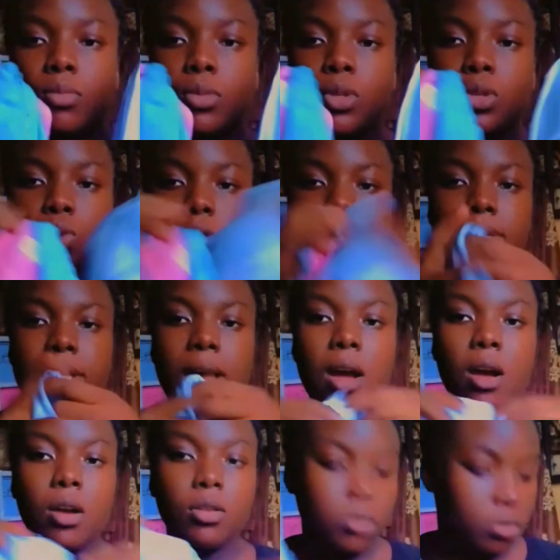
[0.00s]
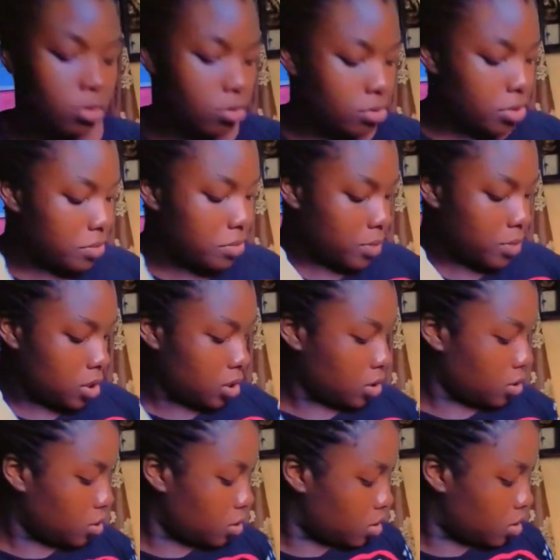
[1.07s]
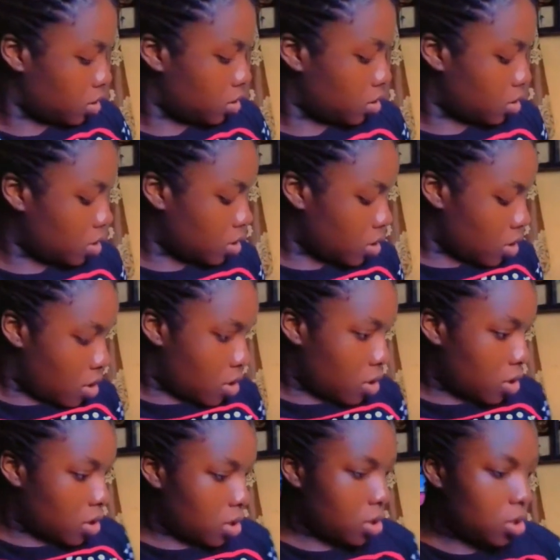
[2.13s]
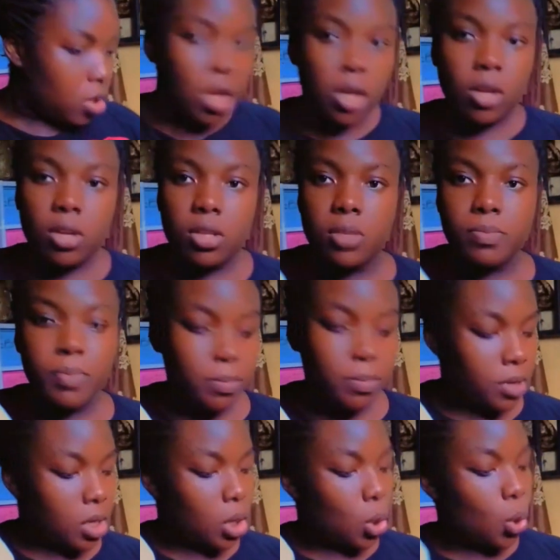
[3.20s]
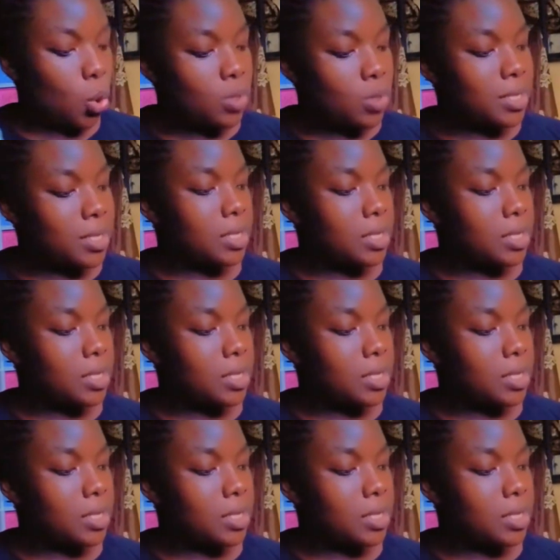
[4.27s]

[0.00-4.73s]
These ones are the original thing. I got baby clothes.